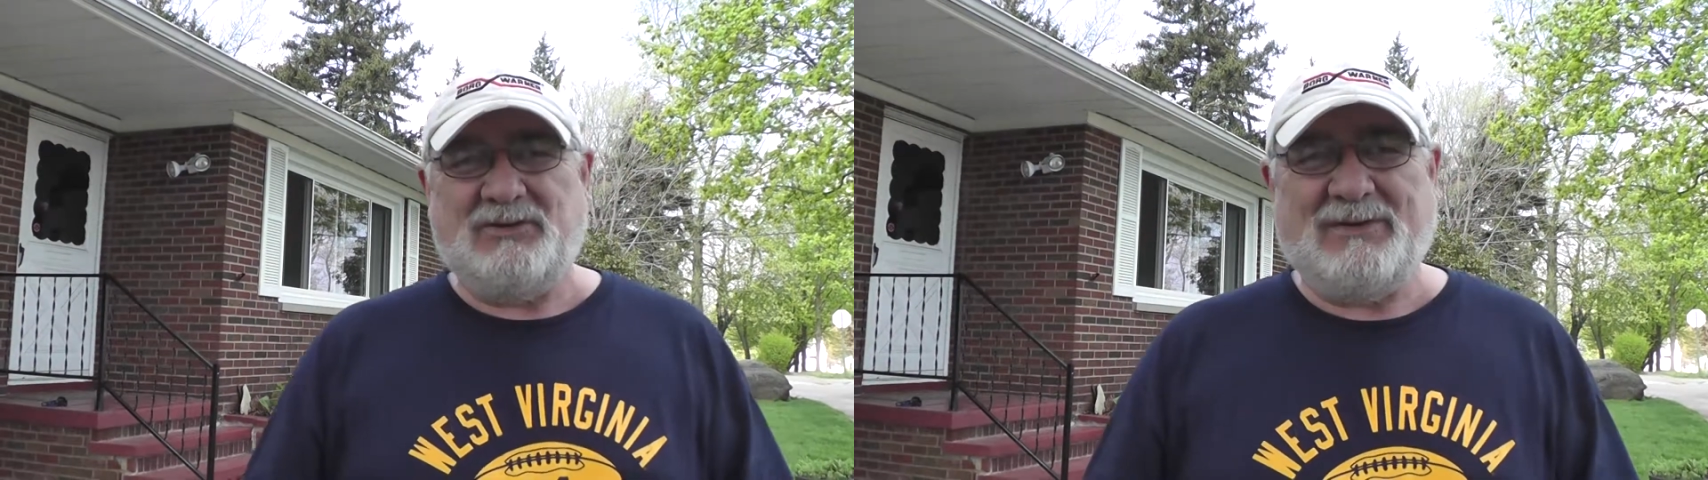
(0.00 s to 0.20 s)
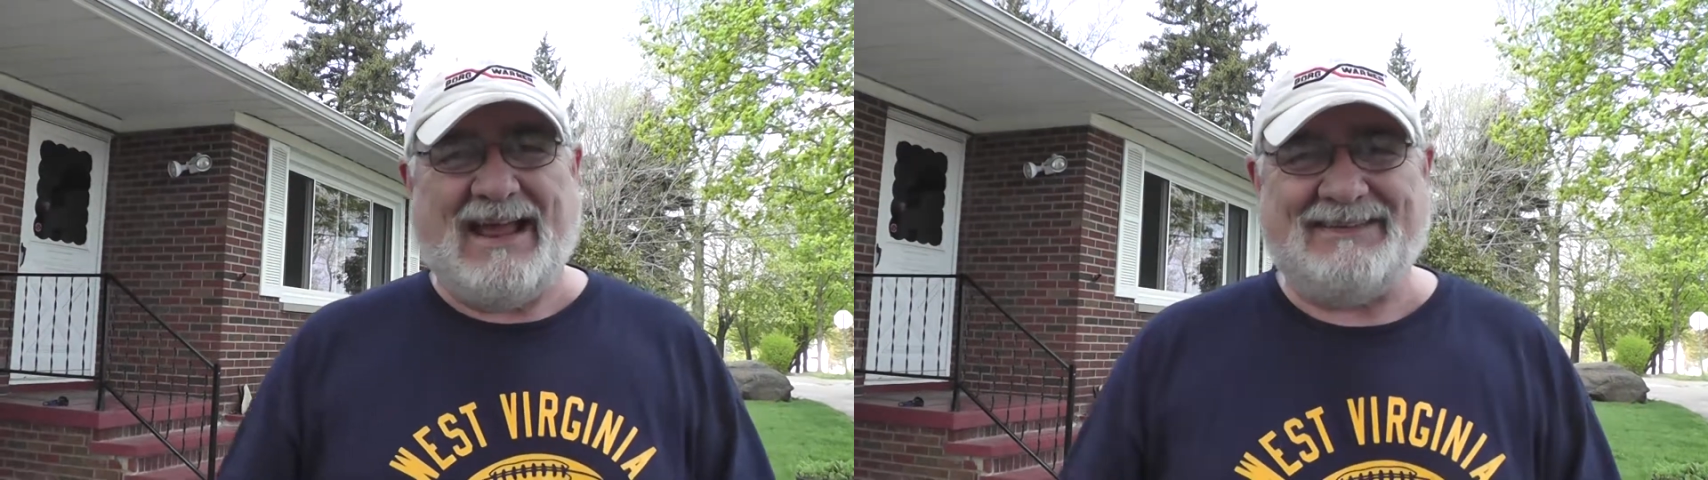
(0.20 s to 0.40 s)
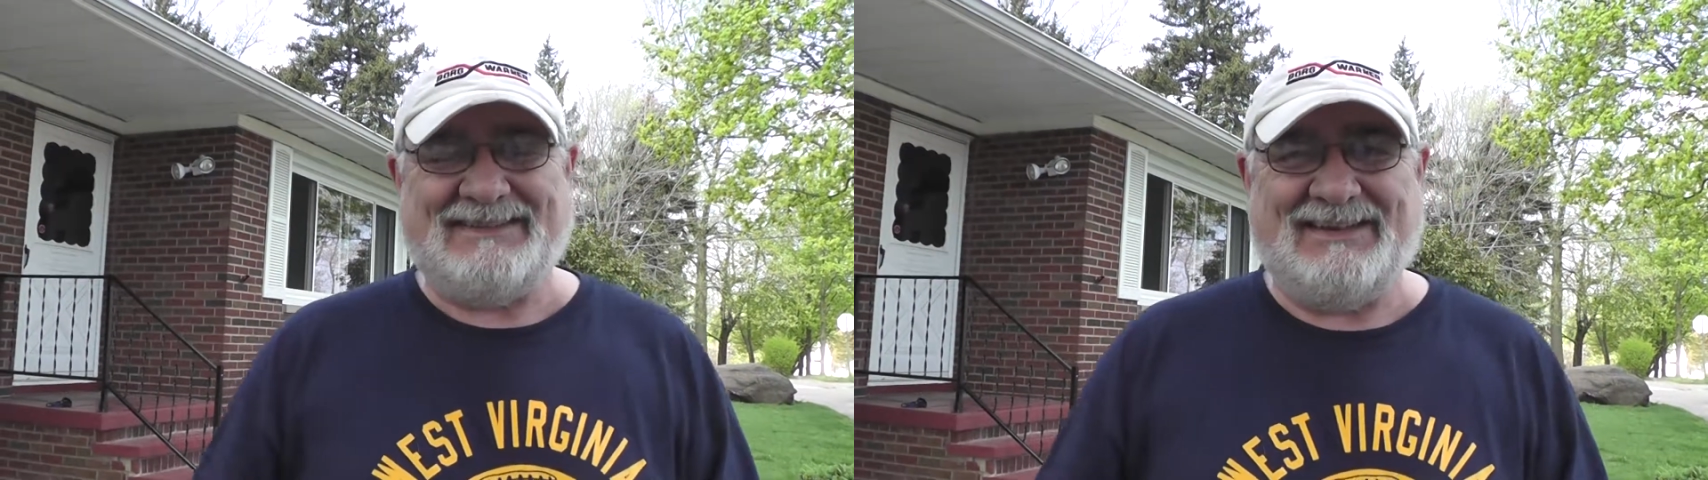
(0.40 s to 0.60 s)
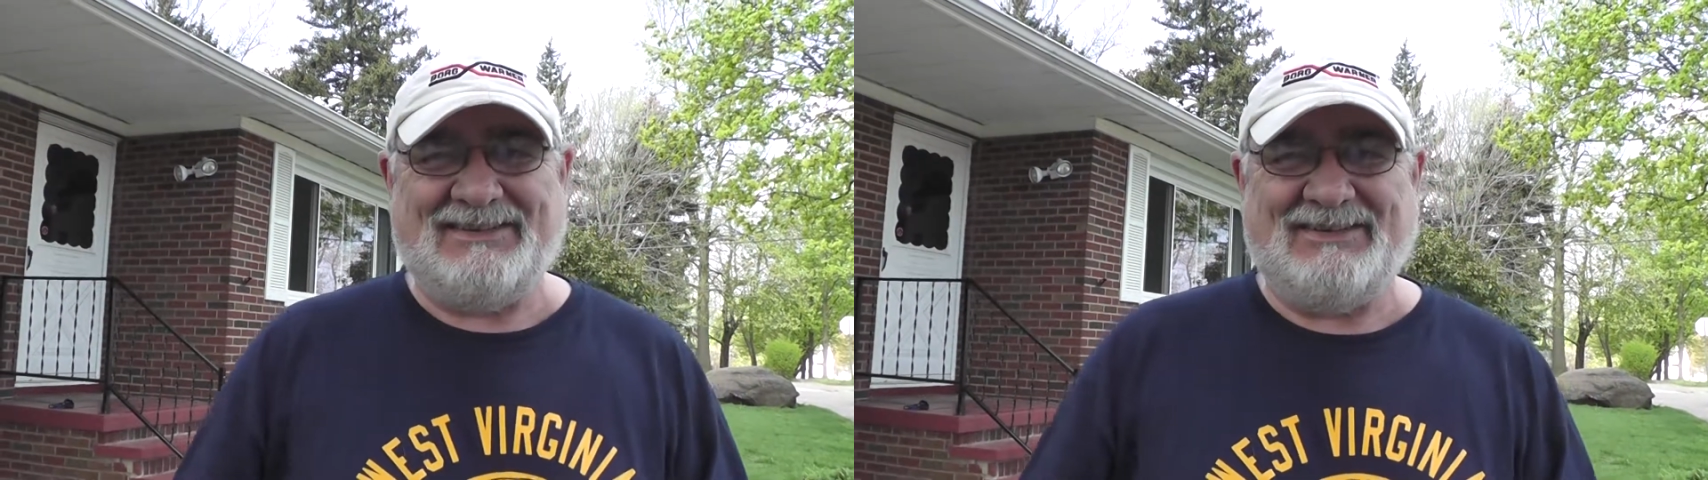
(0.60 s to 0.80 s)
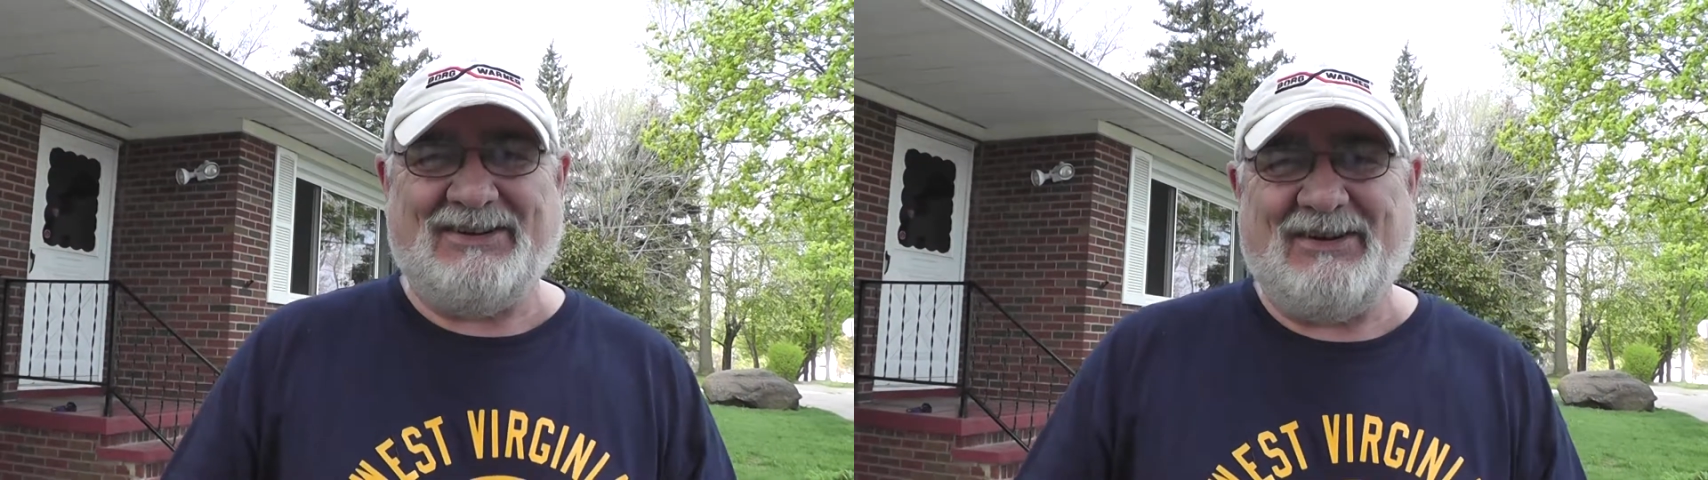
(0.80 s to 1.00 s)
gas
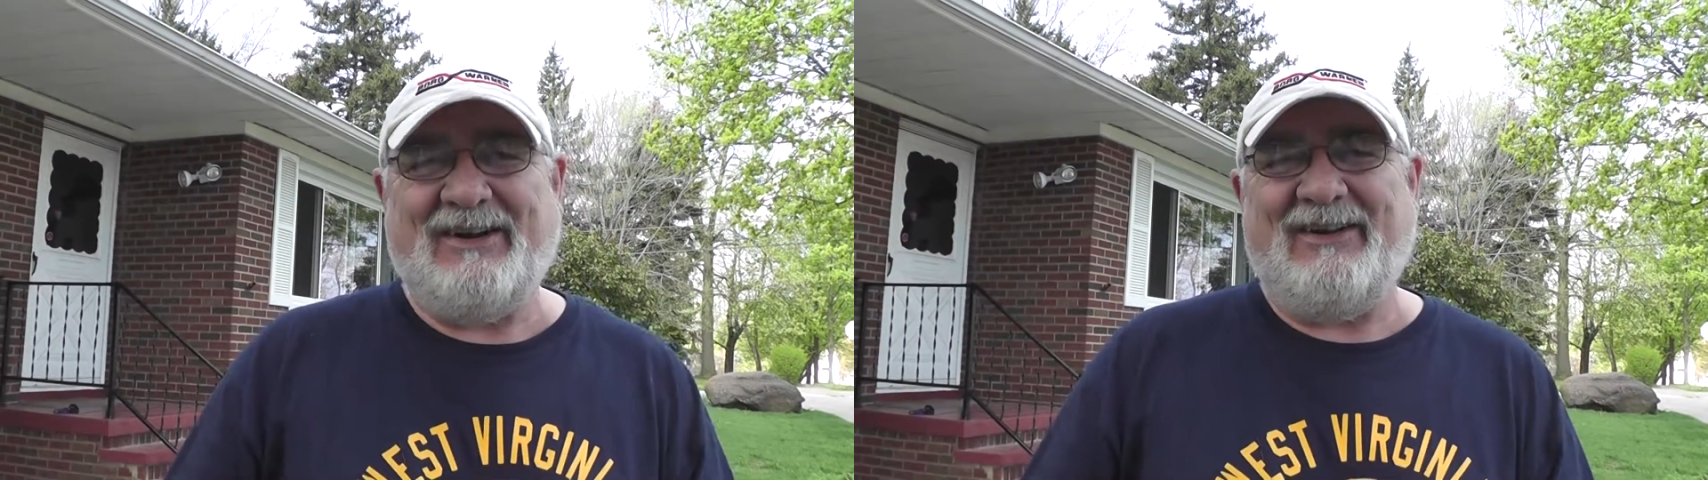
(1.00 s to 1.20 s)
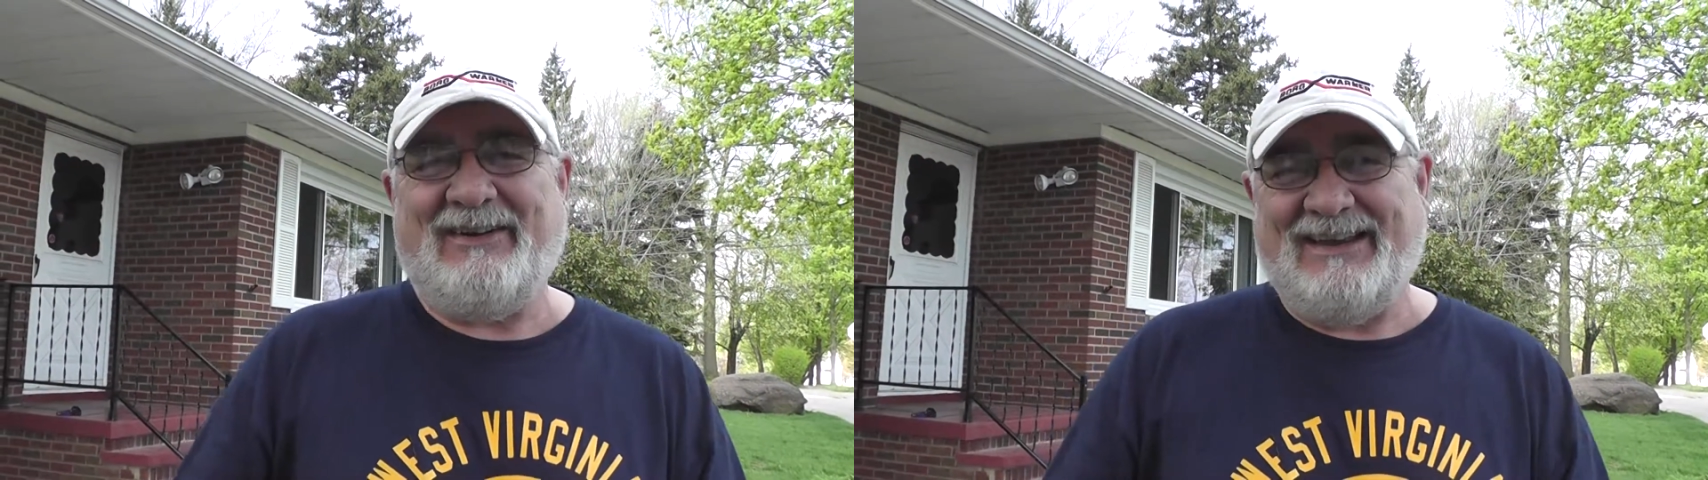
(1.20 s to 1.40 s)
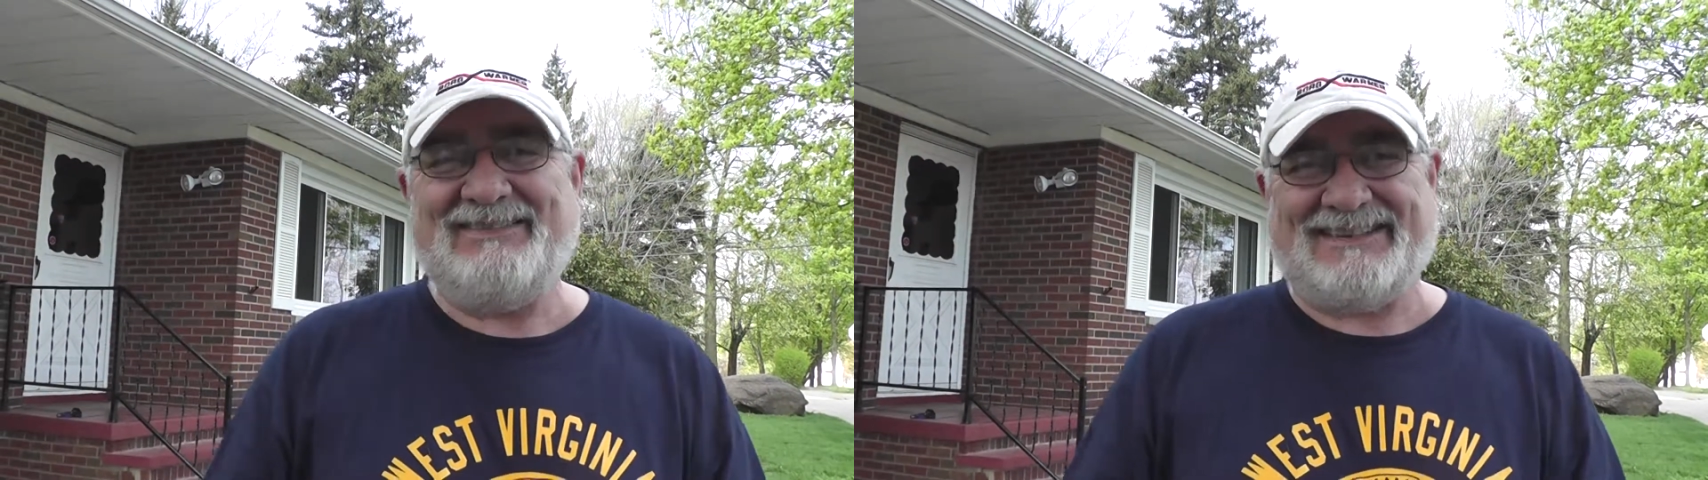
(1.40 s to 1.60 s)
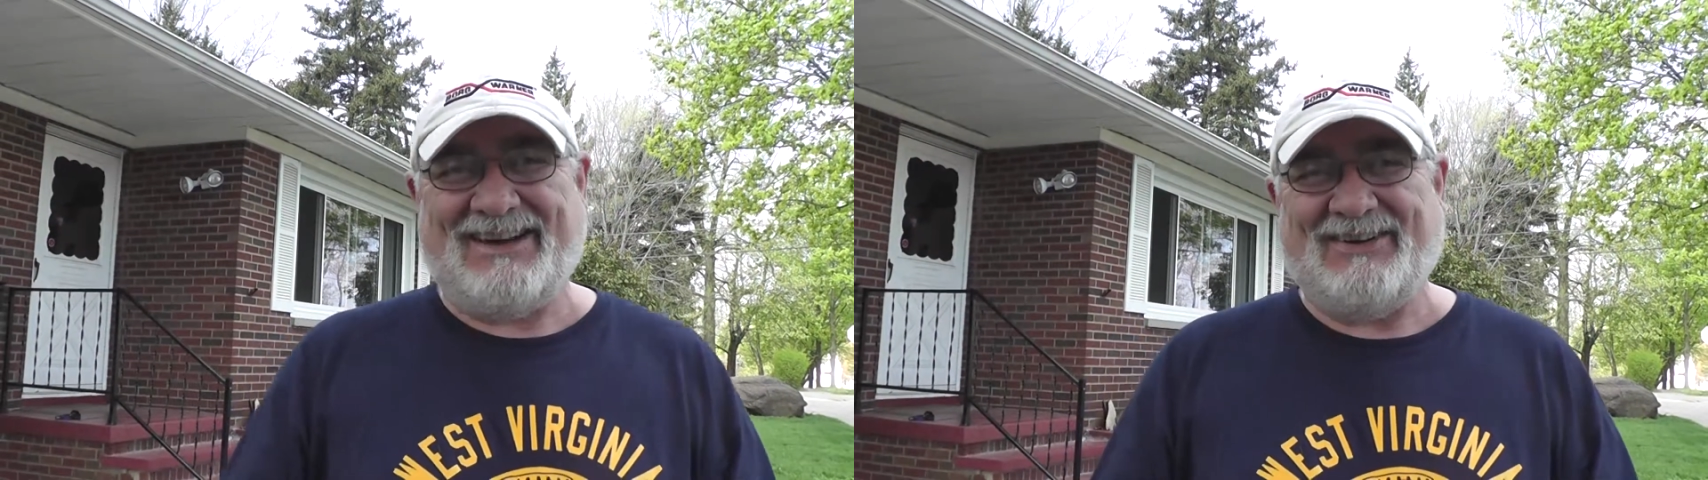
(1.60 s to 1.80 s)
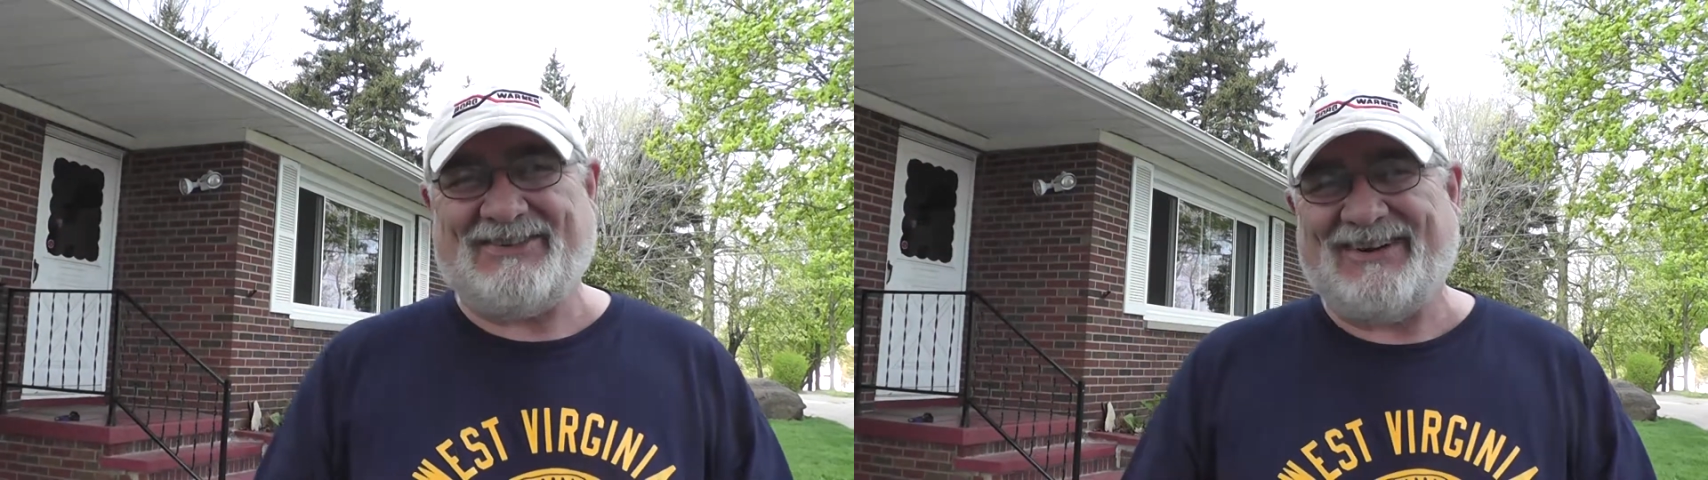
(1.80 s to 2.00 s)
stations in our area.
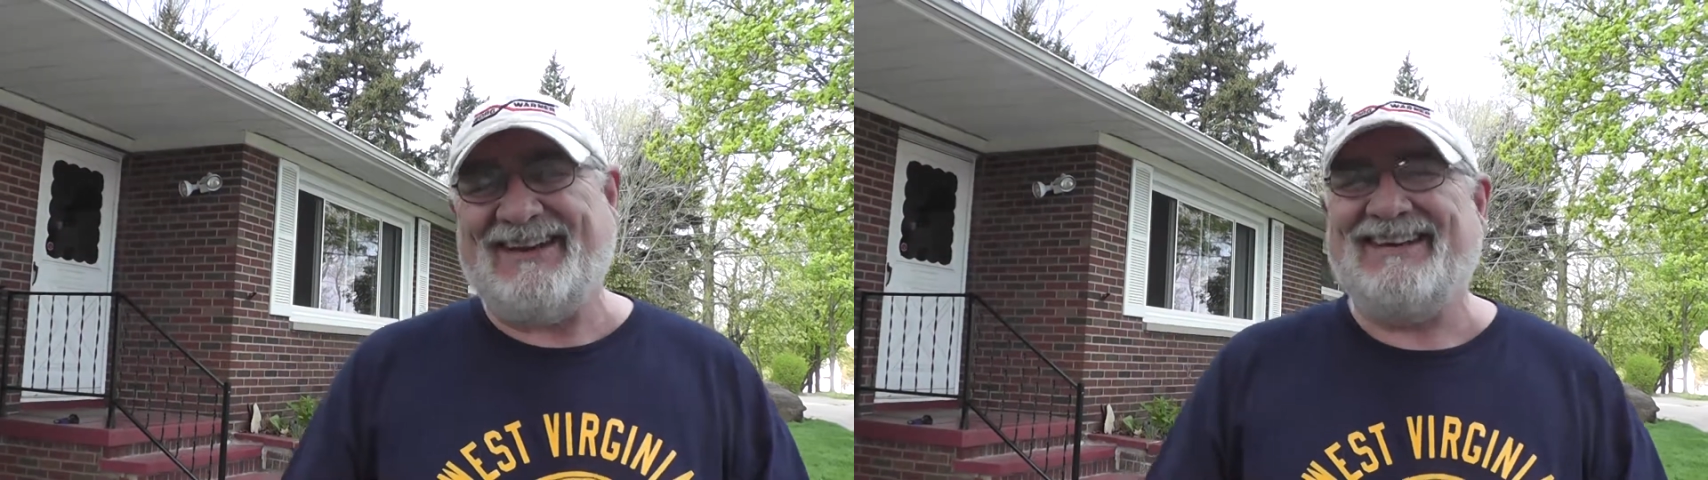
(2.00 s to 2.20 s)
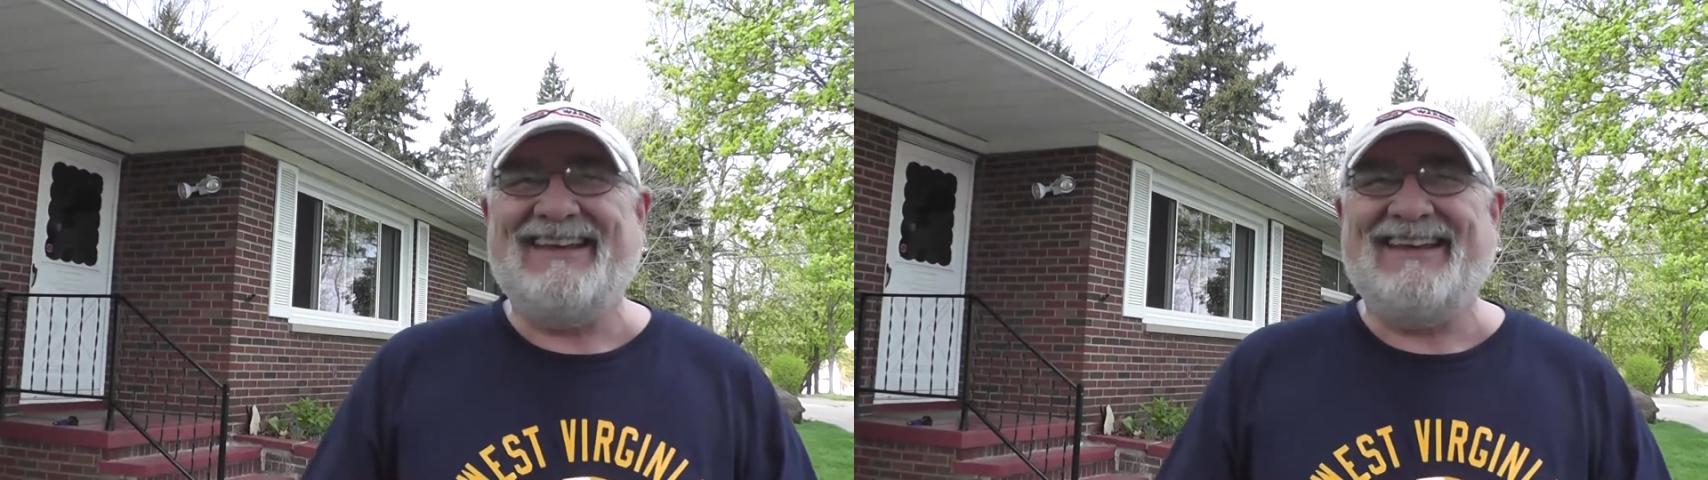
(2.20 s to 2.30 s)
Scarce, right?